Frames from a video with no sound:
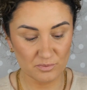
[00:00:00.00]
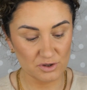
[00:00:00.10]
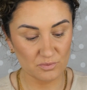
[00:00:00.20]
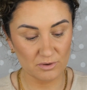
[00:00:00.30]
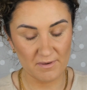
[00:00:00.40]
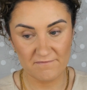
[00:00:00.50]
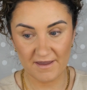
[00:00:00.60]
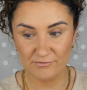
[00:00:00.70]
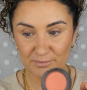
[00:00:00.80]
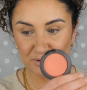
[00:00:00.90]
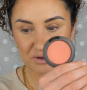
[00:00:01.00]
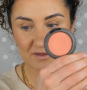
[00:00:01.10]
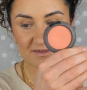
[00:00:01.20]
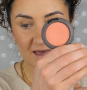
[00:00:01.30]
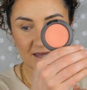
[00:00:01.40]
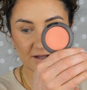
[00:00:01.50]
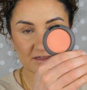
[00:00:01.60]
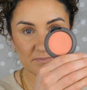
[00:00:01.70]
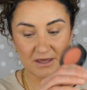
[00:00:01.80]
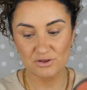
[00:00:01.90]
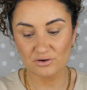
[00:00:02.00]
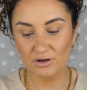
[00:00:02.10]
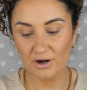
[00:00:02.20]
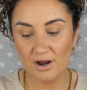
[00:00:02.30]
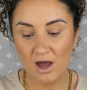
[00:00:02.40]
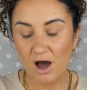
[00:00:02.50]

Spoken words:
which is one of my favorite blushes, nice peach color,